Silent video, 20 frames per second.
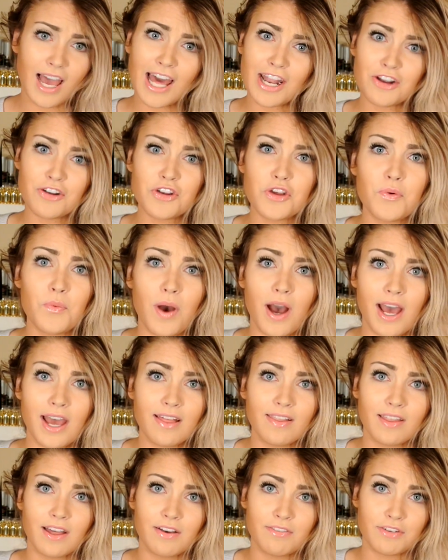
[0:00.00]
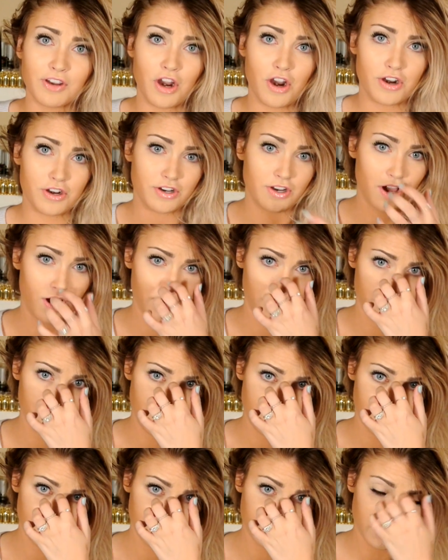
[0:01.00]
I don't know why I love Not Your
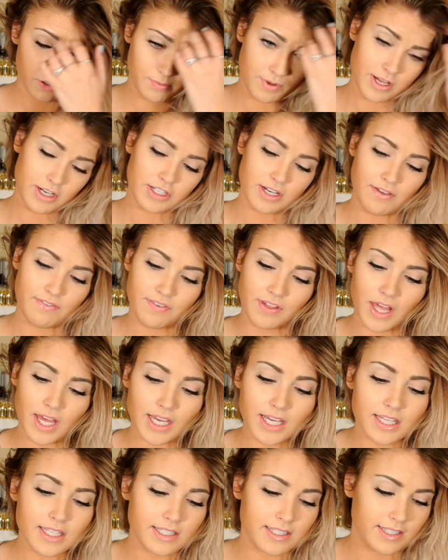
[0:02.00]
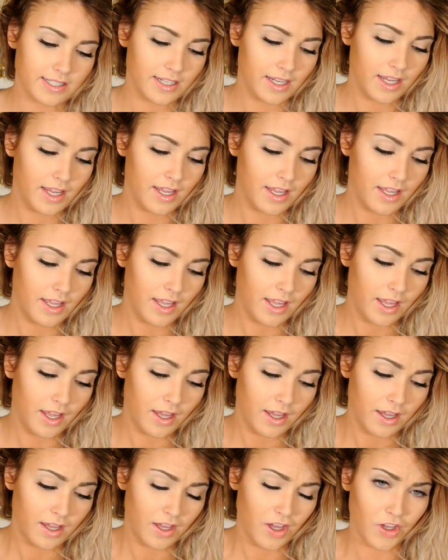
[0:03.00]
Mother so much. I feel like it's
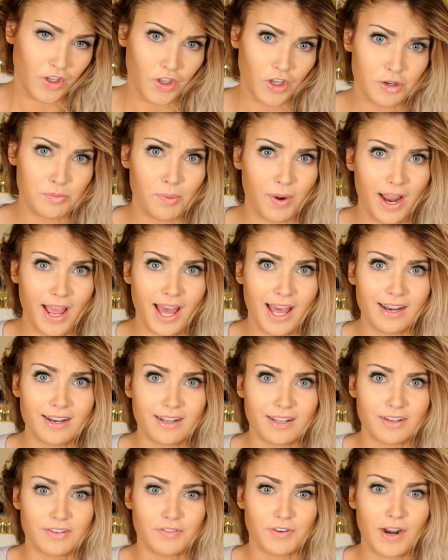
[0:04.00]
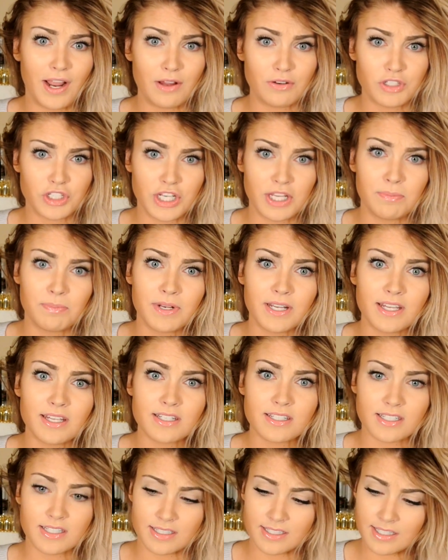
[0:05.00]
a good brand, and for how cheap it
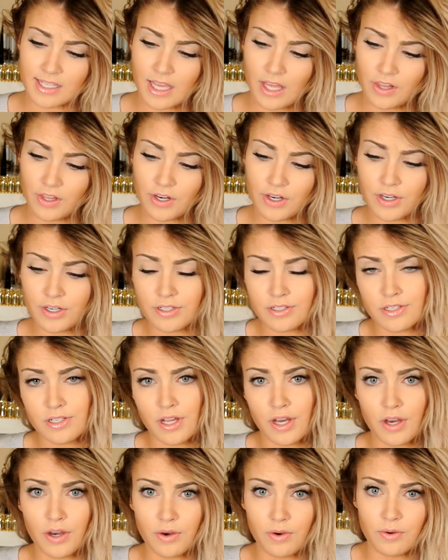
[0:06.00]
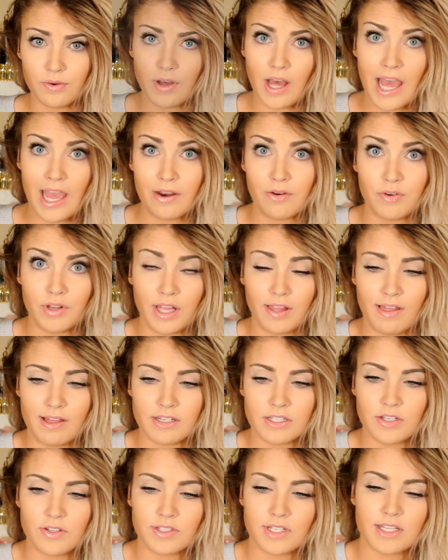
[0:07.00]
is, it's killer, so I really
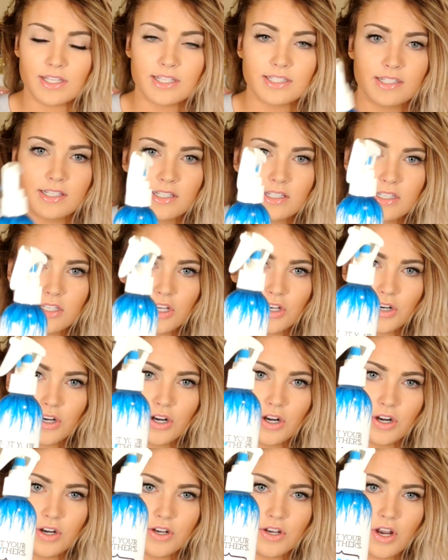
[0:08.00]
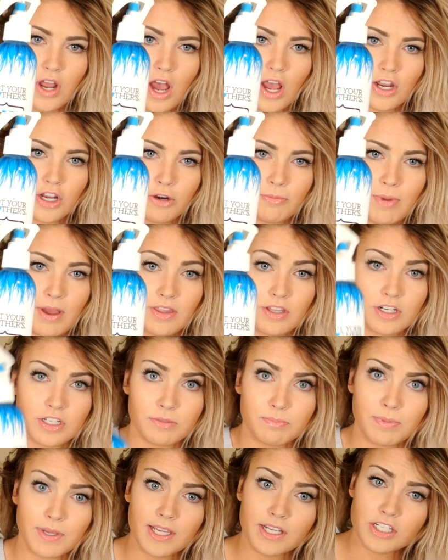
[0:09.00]
like to use it. This is your Not Your
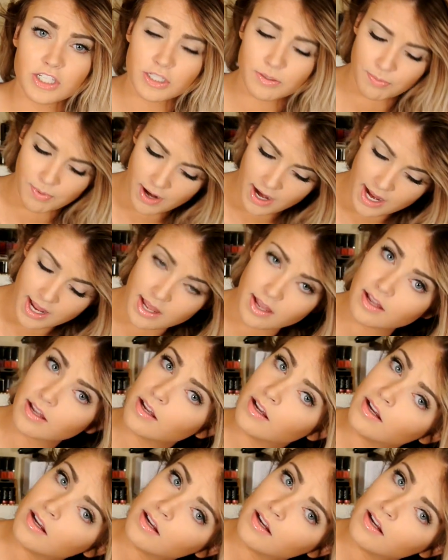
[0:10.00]
Mother's Beach Spray.